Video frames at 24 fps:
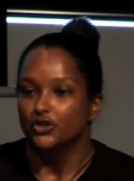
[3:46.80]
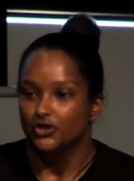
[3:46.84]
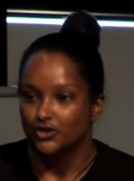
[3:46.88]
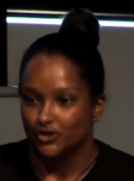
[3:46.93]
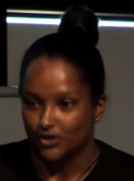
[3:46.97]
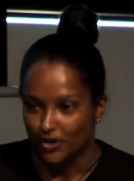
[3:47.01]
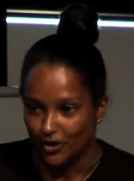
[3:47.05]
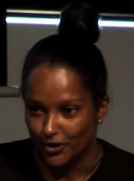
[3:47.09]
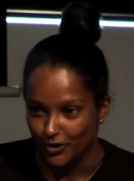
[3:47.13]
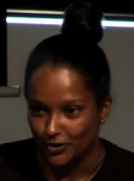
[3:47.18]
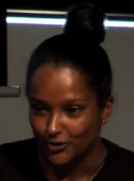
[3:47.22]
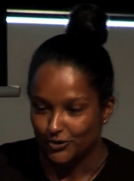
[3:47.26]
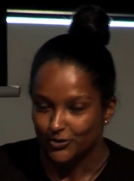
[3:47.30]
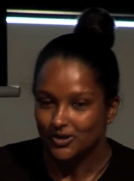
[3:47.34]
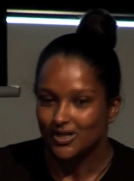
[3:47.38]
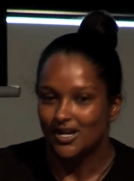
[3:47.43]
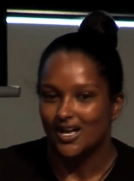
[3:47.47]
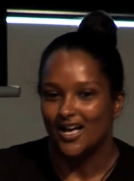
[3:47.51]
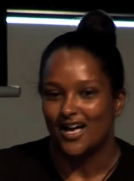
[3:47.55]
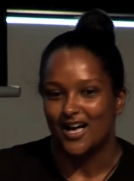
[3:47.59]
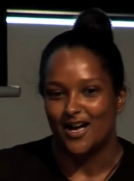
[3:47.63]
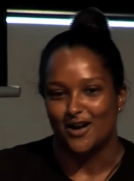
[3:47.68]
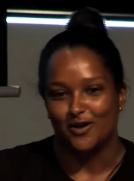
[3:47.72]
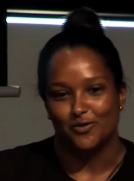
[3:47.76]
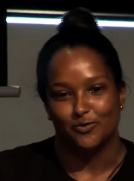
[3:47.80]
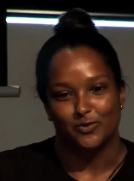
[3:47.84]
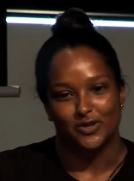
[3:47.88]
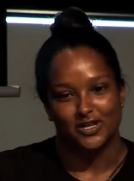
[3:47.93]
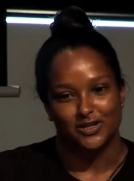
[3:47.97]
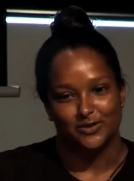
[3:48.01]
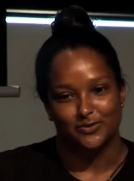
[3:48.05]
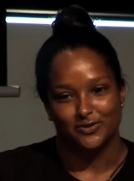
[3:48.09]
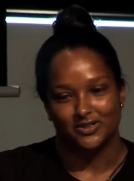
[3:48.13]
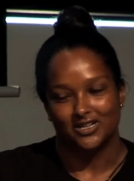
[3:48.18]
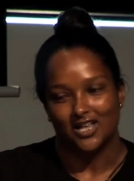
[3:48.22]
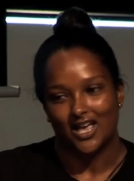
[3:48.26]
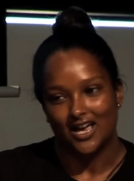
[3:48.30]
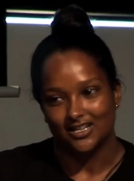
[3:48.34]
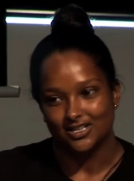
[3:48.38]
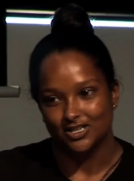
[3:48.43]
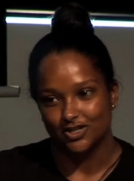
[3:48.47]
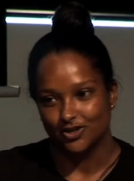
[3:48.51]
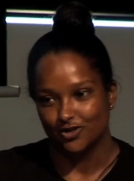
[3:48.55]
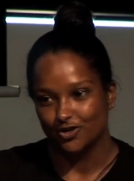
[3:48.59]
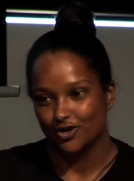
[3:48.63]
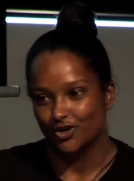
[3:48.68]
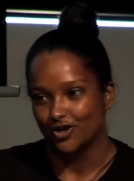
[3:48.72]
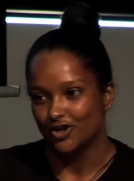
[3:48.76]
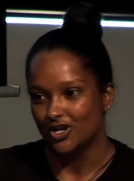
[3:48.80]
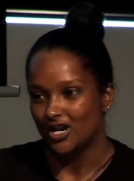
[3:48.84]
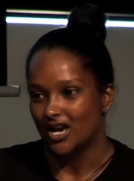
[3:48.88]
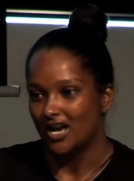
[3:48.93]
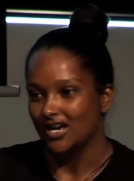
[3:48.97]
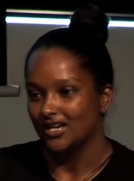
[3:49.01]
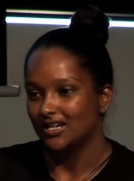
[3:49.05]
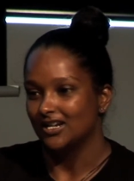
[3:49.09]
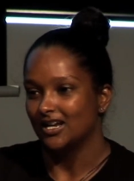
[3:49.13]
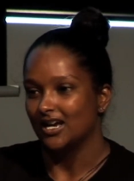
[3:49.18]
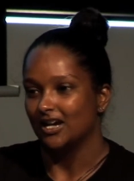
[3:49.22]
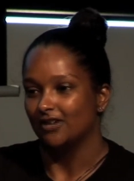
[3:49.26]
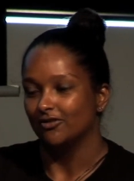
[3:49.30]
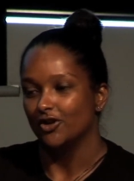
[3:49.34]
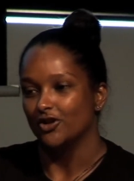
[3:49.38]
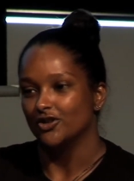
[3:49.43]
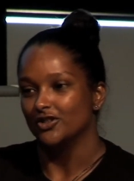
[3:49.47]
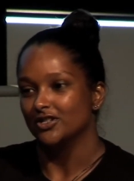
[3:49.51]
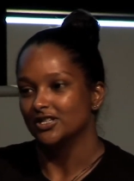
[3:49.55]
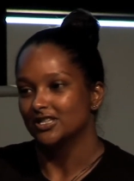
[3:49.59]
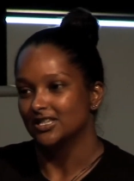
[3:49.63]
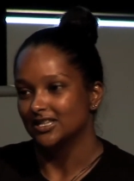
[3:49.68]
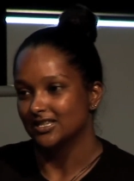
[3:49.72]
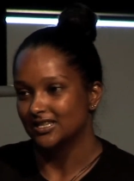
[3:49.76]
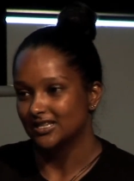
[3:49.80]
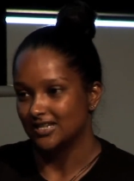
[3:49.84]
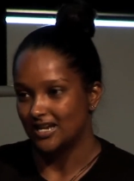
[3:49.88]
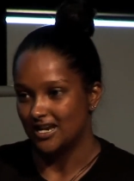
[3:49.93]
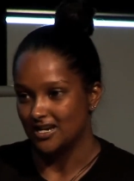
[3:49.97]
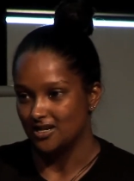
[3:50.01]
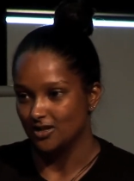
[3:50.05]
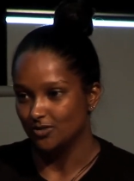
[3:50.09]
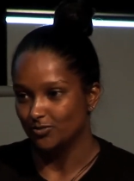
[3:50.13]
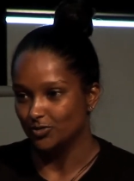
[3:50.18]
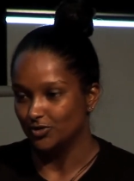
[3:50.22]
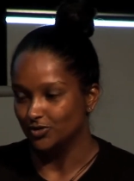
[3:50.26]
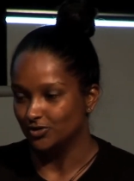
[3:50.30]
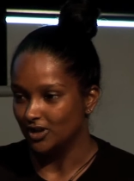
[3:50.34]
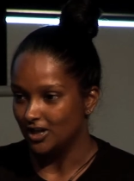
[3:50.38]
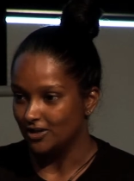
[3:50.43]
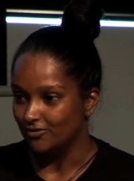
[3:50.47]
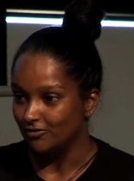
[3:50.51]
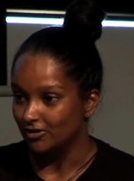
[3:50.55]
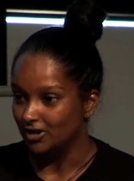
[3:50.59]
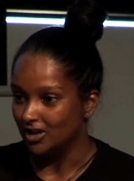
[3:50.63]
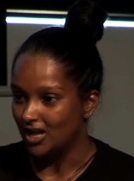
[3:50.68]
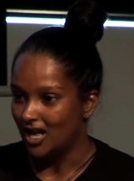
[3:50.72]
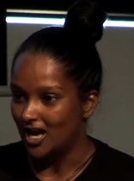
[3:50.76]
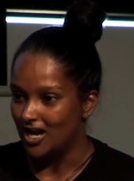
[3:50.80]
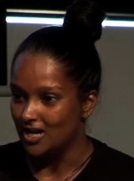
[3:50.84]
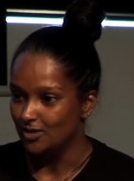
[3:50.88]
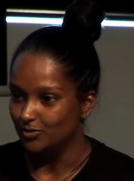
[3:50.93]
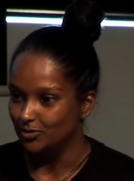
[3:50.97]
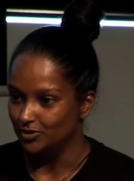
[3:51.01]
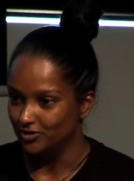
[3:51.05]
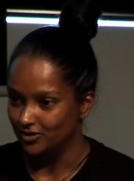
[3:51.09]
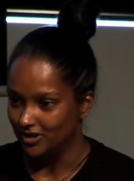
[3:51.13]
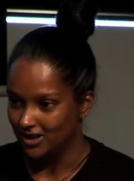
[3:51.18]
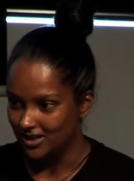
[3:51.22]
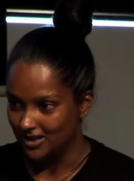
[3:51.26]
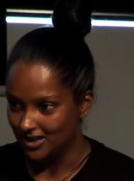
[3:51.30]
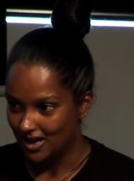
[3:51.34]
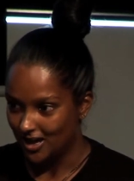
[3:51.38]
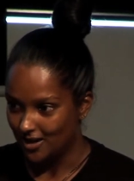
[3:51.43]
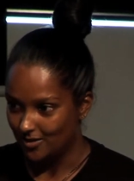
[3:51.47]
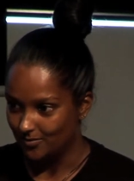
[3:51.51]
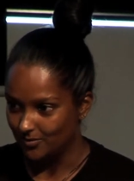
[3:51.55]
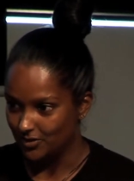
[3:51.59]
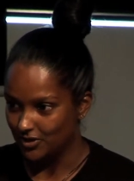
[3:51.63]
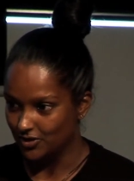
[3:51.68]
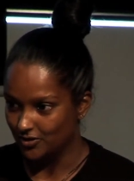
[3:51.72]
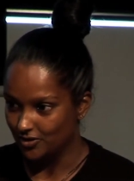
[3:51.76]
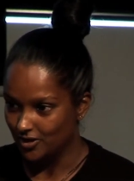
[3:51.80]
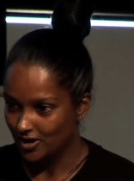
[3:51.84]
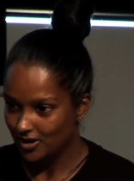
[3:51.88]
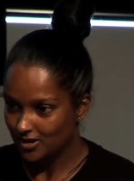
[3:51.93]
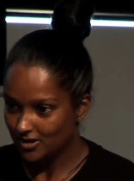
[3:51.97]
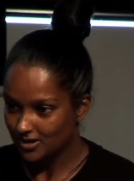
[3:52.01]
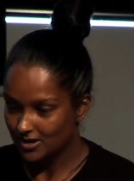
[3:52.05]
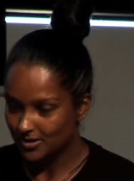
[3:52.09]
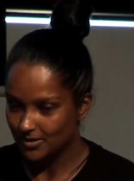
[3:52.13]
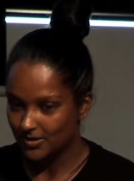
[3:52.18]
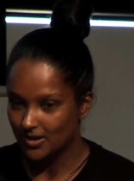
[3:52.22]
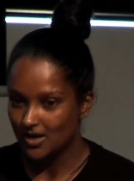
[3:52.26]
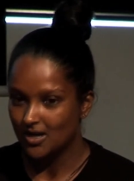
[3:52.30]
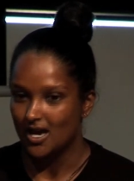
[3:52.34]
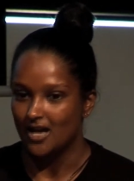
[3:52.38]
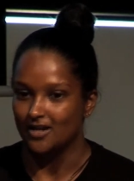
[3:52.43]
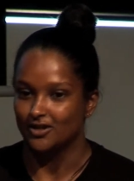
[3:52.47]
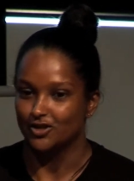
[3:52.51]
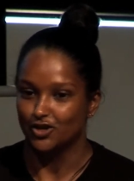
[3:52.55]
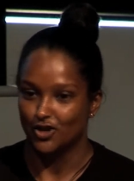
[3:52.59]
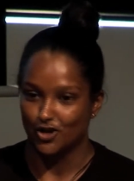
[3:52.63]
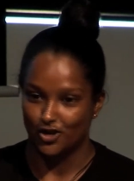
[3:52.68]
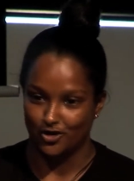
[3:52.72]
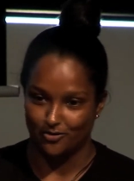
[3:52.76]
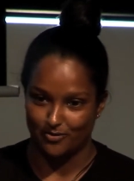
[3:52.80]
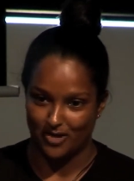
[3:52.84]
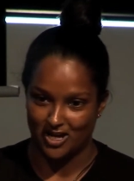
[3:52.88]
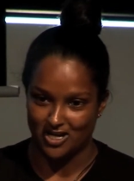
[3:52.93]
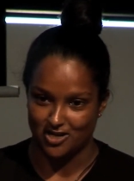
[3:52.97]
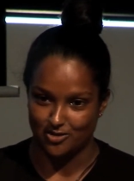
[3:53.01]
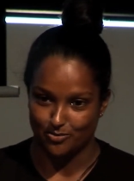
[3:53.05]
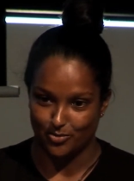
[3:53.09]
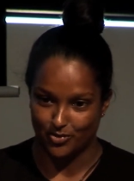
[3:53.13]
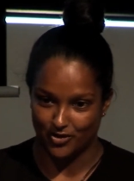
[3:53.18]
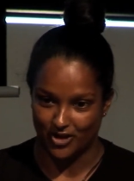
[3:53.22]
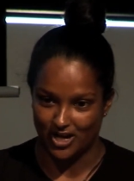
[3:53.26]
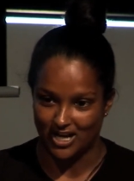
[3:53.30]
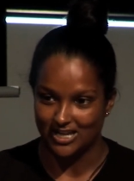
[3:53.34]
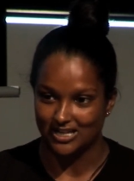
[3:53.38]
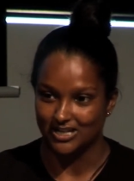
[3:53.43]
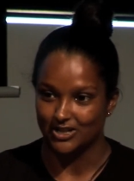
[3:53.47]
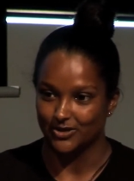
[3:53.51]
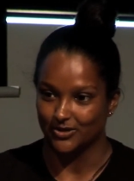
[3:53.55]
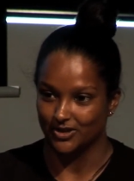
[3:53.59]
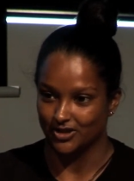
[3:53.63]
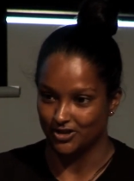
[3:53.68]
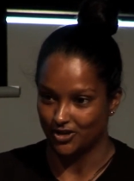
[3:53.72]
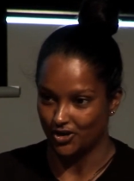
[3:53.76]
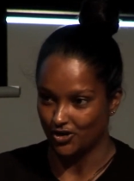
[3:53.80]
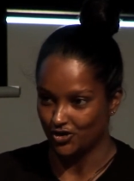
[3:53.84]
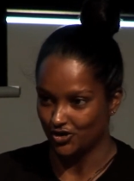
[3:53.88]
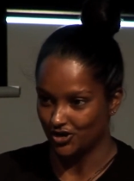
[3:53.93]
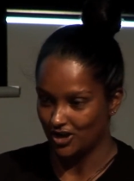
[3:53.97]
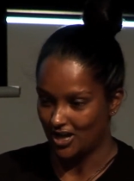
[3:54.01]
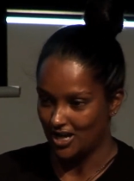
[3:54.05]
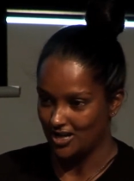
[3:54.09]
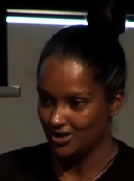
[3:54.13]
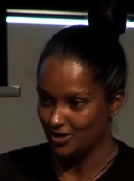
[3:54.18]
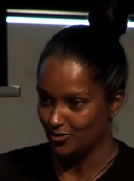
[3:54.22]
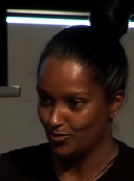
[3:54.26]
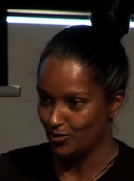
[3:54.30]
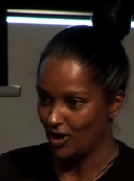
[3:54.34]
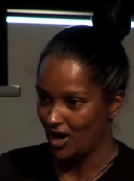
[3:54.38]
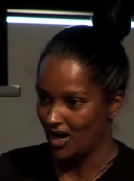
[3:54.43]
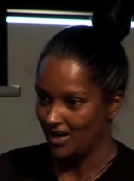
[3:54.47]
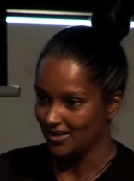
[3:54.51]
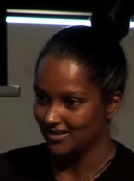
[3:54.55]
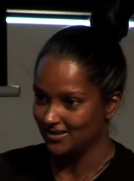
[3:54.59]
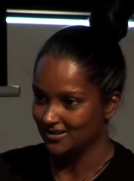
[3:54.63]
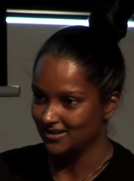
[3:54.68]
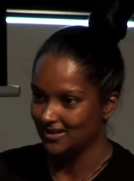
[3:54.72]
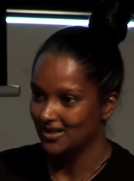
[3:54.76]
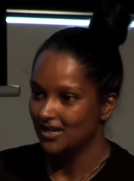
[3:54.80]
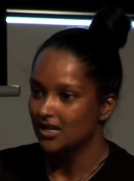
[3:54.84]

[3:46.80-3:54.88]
So we would like to create our own sustainable and reliable income source and turn Mayibuye into a social enterprise.